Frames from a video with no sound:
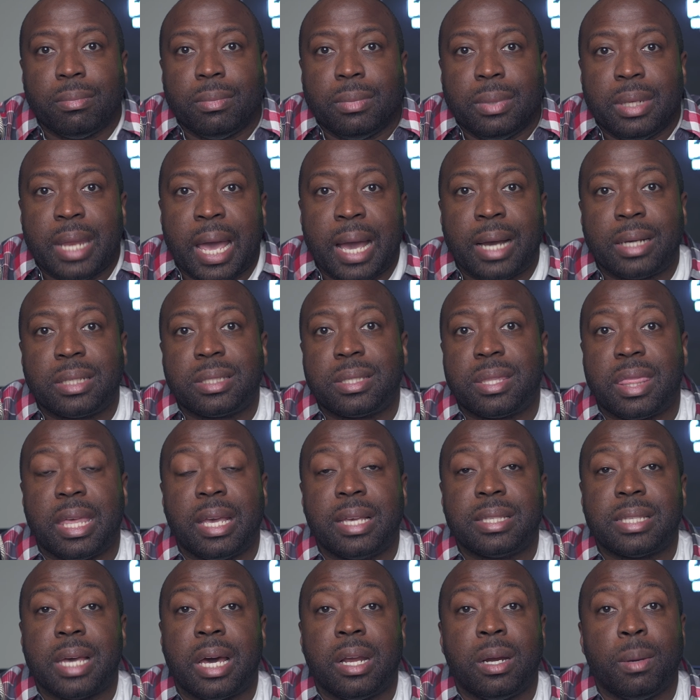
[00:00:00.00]
knock
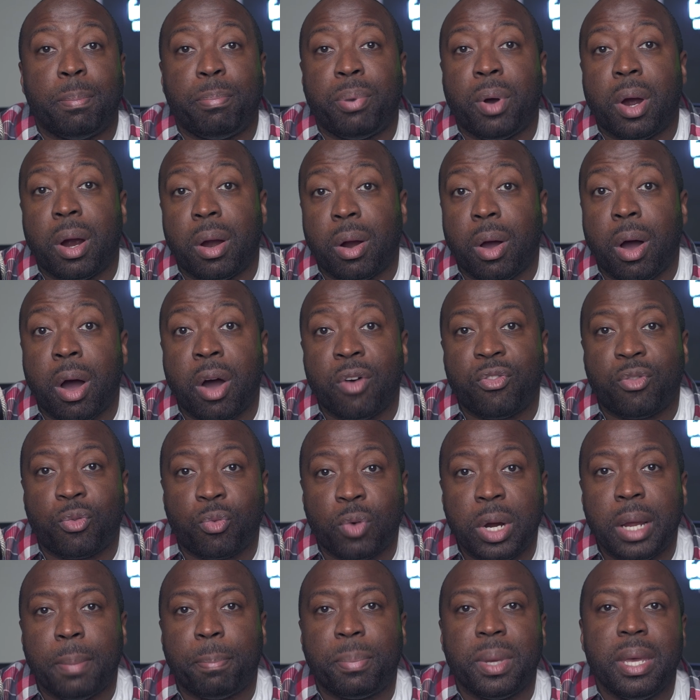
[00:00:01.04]
things out of the park off
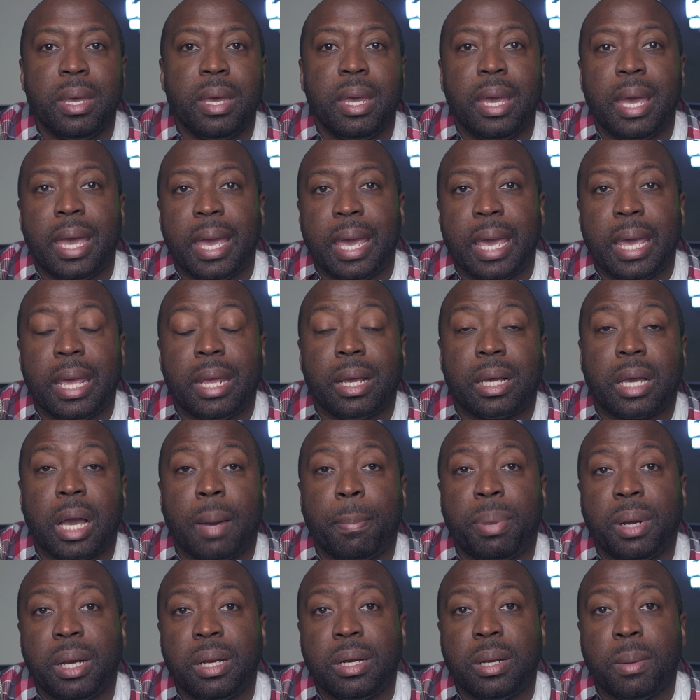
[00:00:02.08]
rip. And a
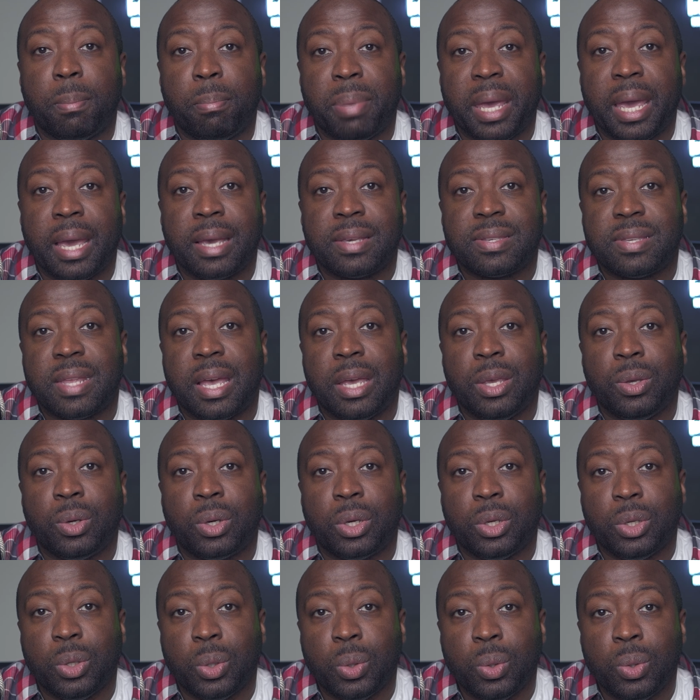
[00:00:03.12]
couple of the banks that you
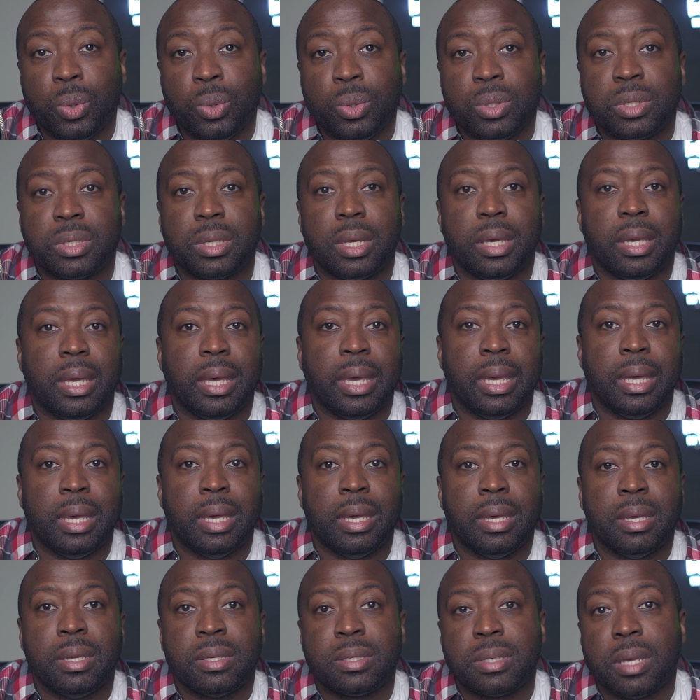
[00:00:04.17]
could use
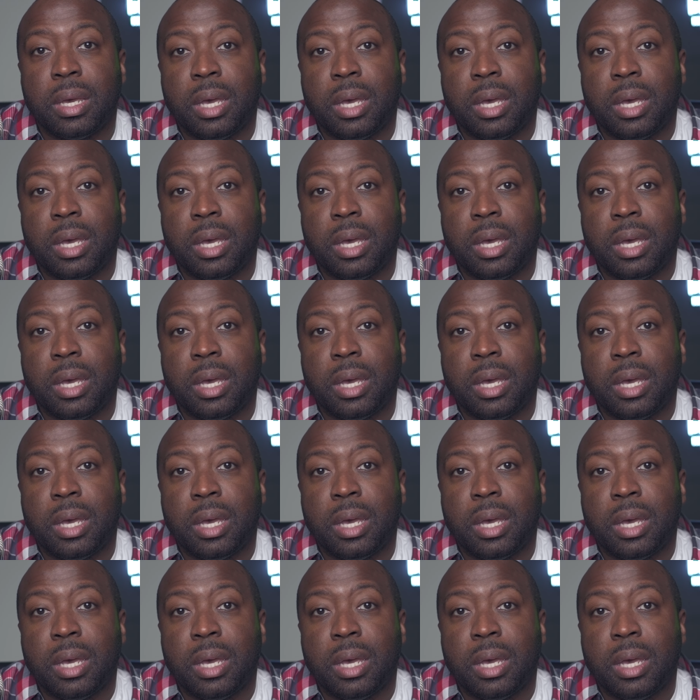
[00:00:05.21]
is